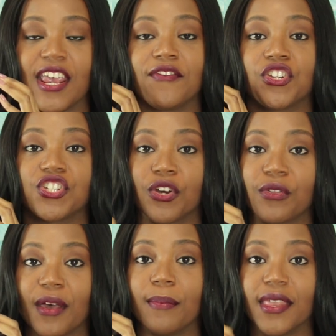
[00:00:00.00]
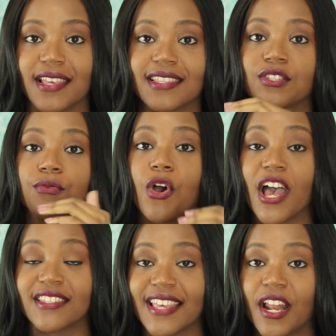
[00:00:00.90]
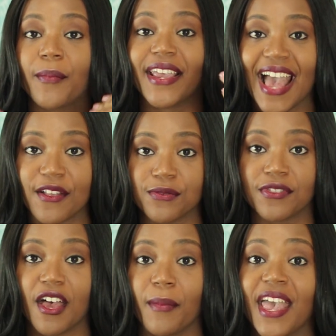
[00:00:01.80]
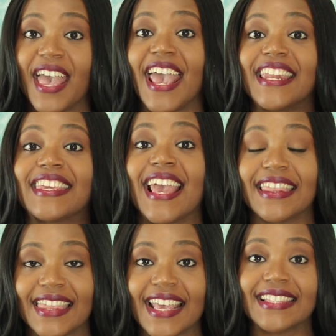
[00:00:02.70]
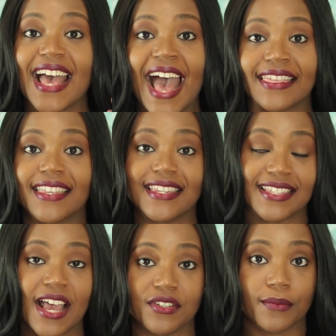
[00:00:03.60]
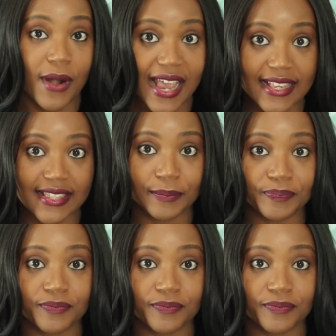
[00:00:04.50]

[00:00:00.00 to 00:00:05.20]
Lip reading: You have to show them this to set up accounts with them and get things at the discounted price.